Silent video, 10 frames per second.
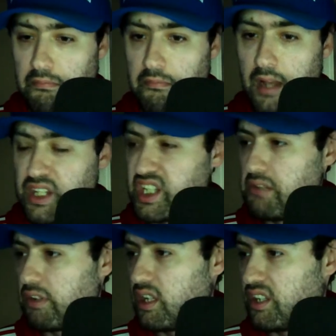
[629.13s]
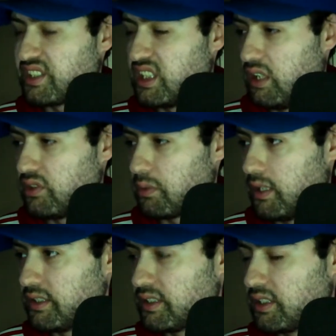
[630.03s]
much in regards to those
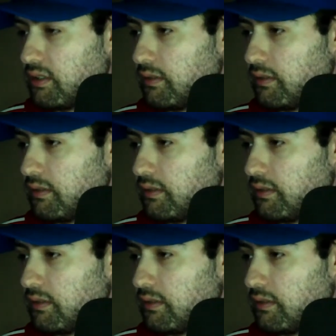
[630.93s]
ones.